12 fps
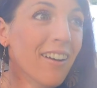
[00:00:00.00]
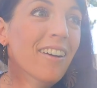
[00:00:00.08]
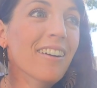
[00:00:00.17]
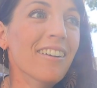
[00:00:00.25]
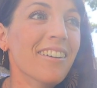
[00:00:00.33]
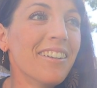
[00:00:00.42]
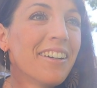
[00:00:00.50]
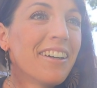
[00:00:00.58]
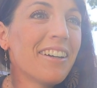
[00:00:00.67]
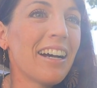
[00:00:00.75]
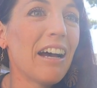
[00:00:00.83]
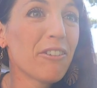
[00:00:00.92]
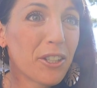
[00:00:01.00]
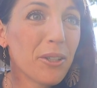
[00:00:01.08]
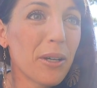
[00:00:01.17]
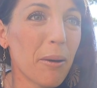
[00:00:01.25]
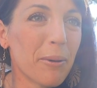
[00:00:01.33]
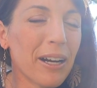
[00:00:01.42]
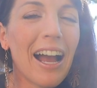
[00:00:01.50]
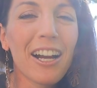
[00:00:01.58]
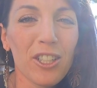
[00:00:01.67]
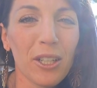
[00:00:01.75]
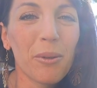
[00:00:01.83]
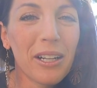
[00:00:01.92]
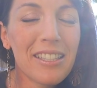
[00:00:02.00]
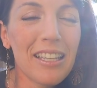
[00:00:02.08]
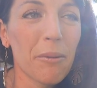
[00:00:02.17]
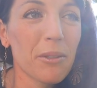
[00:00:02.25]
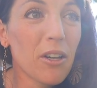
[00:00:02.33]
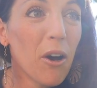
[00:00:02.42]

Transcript: oh, I have a cucumber. Actually, what I said was,